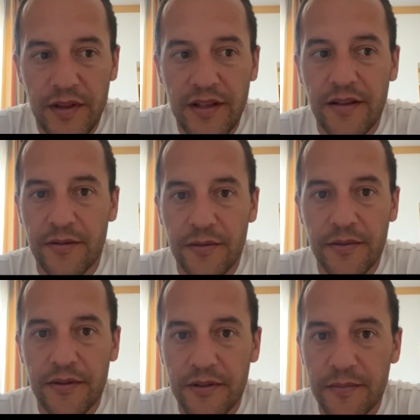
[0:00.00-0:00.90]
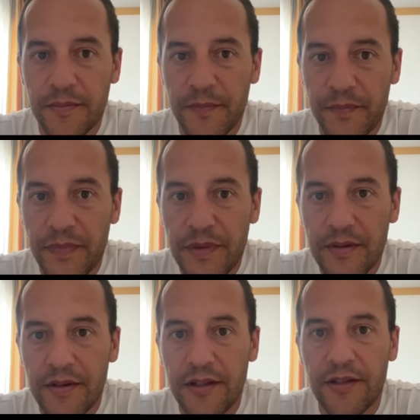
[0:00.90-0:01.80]
didn't
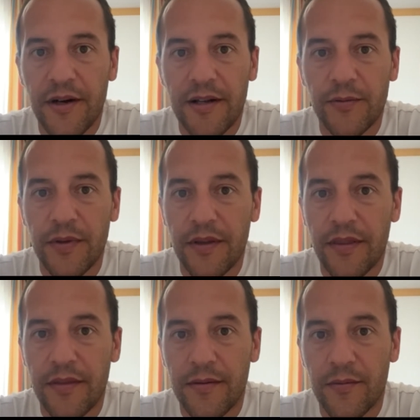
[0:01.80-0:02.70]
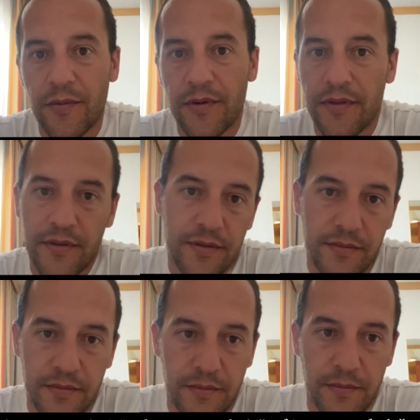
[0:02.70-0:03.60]
interact with
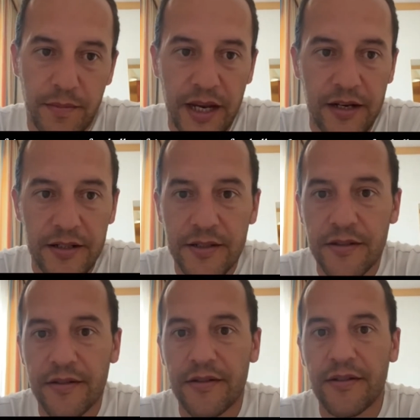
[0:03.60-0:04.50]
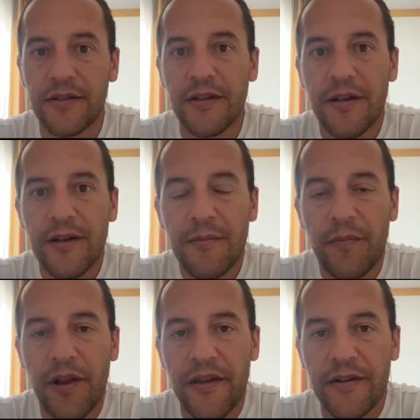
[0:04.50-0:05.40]
men's
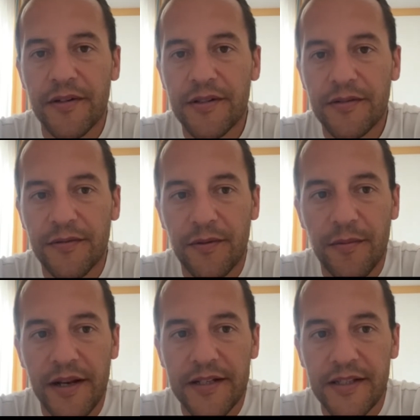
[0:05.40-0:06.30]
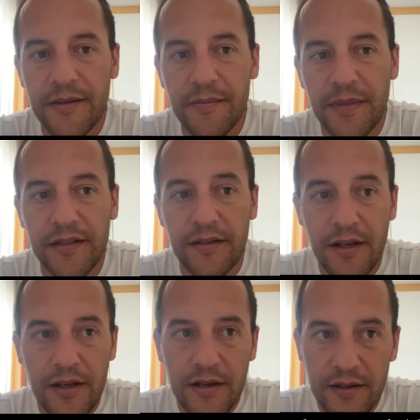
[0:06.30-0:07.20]
players from the men's team. But
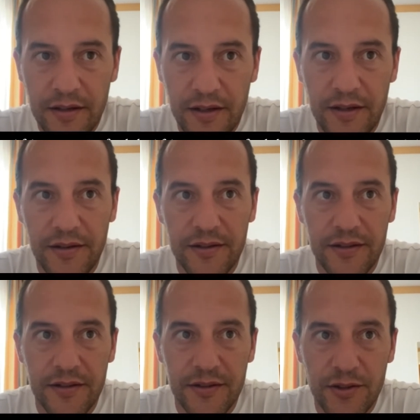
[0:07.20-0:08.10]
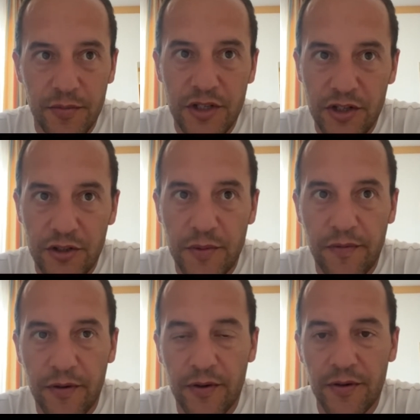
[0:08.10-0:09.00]
some seasons
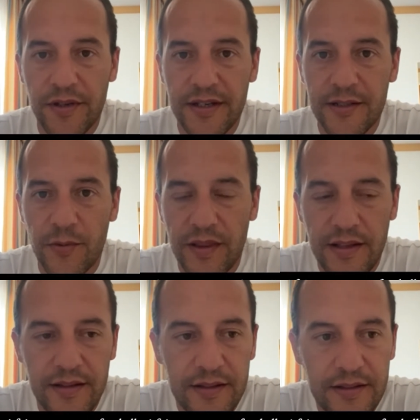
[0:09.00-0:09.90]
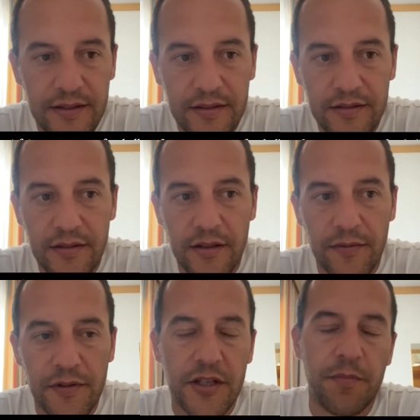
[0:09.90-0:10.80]
before, yes, we did the
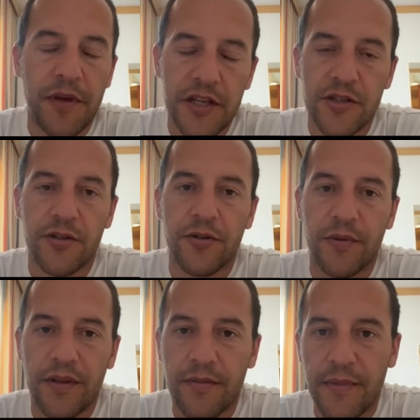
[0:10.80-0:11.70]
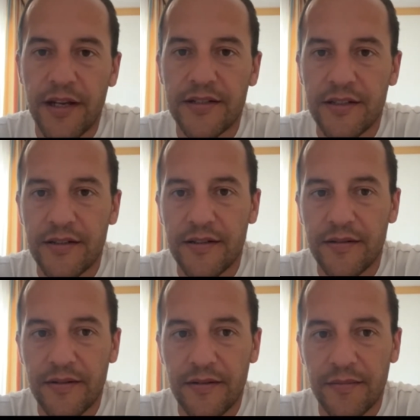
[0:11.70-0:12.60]
official picture with men
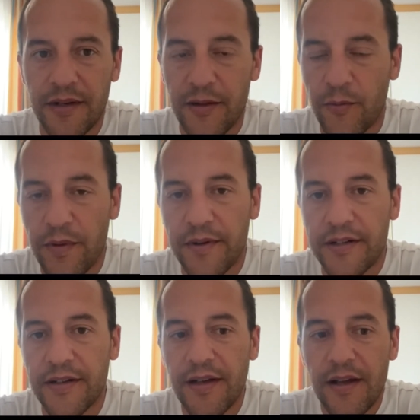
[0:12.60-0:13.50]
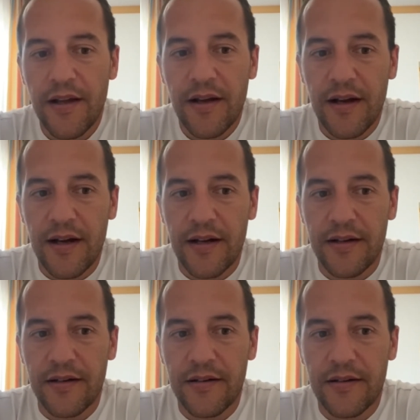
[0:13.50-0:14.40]
and women,
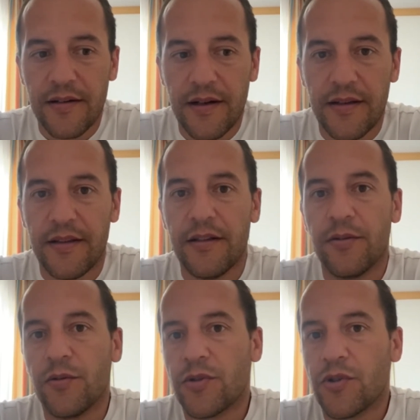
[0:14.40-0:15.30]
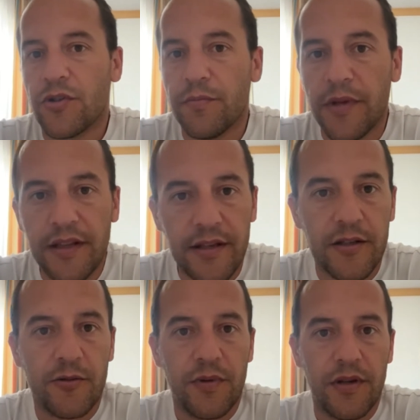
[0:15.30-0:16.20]
and I did also some
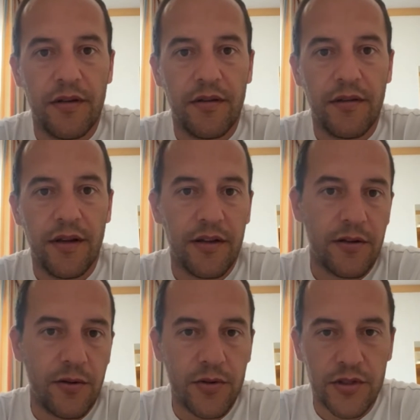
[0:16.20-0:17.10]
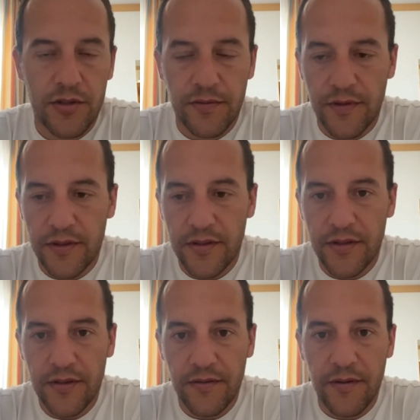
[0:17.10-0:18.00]
meetings with the head coaches of
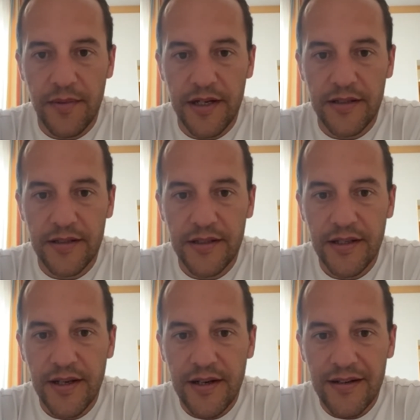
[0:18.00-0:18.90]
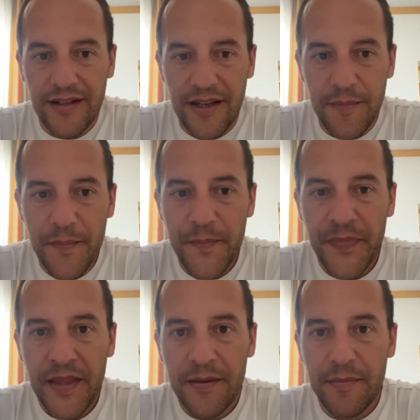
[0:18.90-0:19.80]
the men's team,
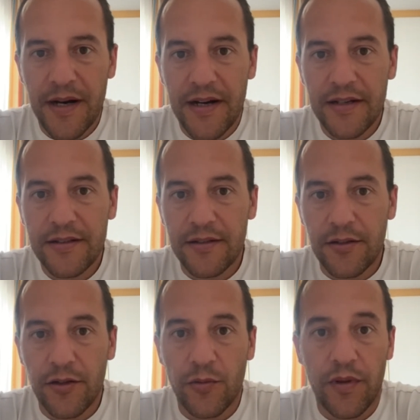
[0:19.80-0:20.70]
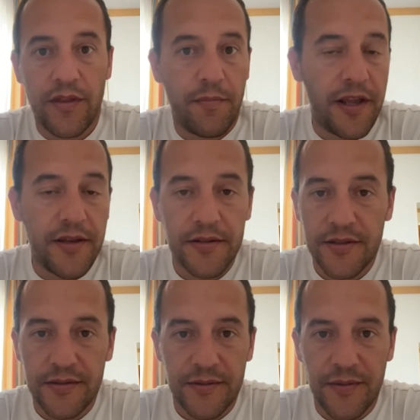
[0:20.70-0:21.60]
but not with the
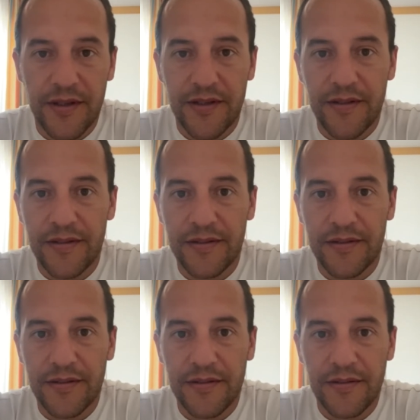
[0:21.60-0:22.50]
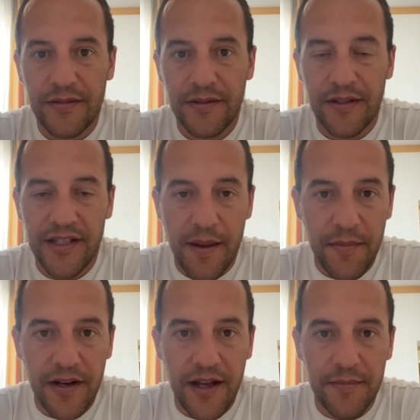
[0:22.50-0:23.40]
players. We are in the
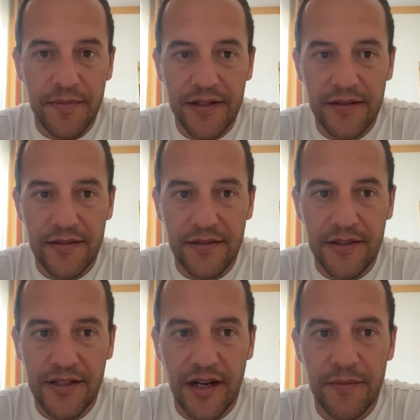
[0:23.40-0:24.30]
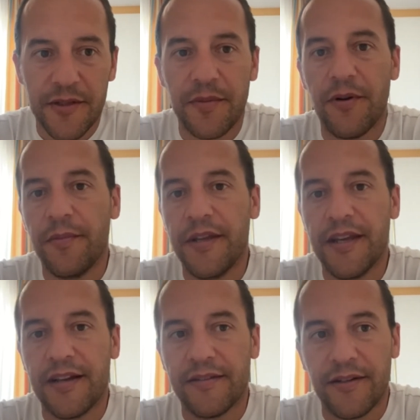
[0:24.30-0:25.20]
same club, but this club is very
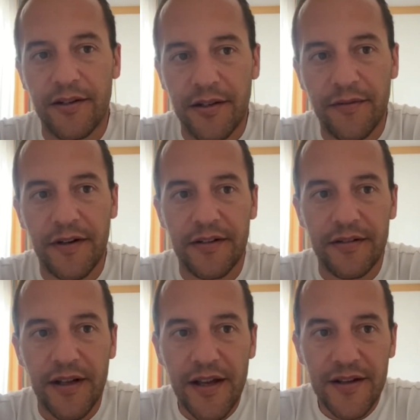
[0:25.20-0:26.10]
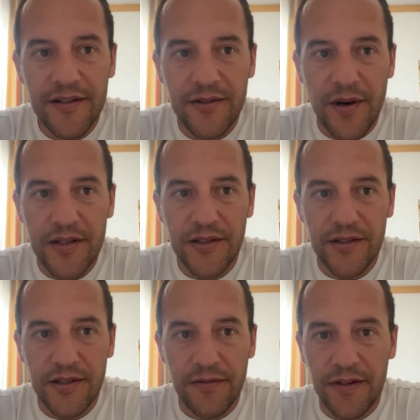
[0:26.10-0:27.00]
big, and there are different
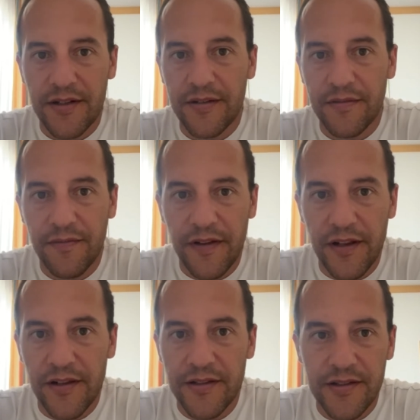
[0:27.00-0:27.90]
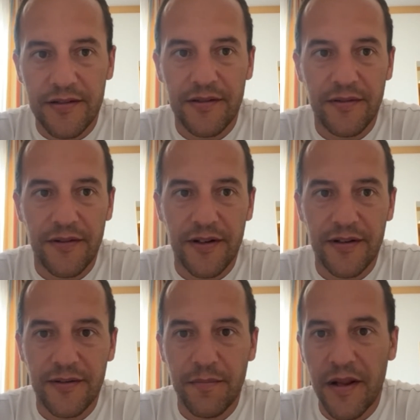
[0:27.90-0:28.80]
structures, different fields,
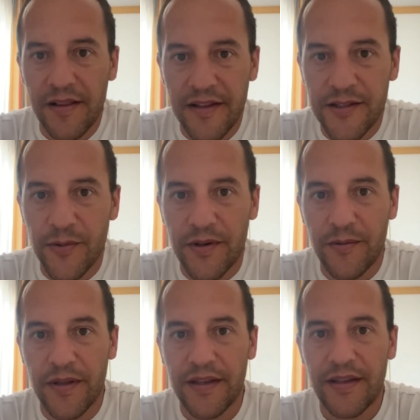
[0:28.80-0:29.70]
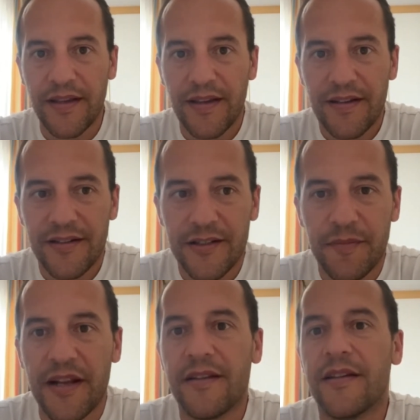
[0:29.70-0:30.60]
different buildings where we
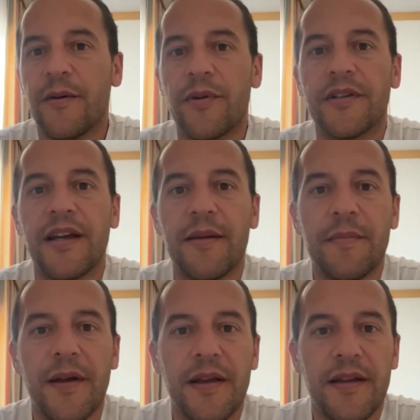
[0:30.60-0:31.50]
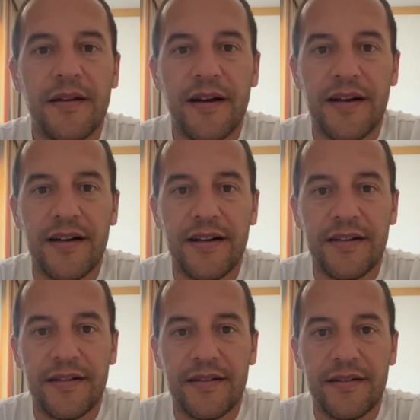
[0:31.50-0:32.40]
spend our time,
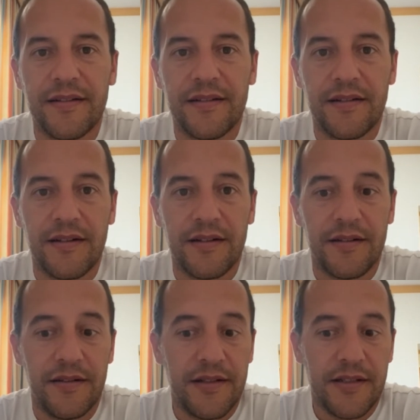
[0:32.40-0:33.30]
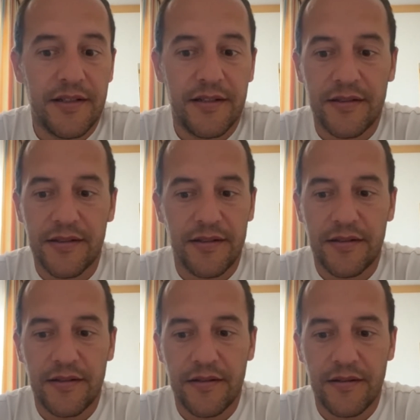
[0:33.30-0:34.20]
and this is the
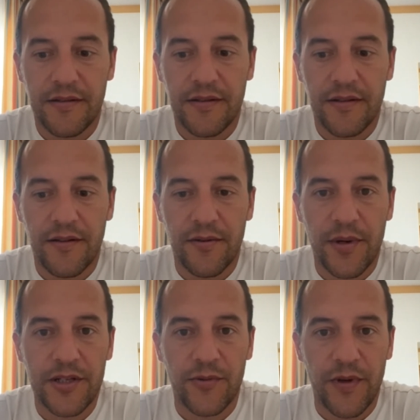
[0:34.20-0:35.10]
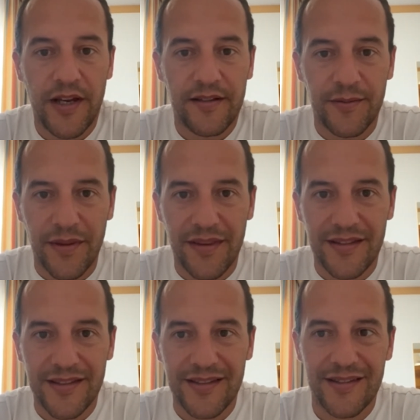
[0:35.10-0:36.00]
interaction we had with
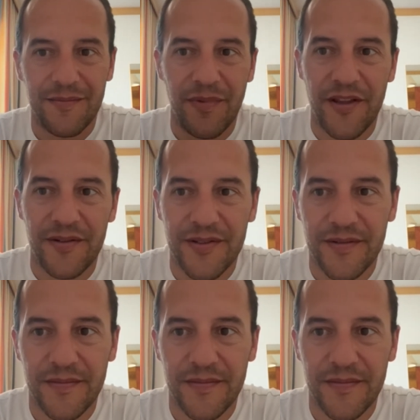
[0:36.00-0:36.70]
these players.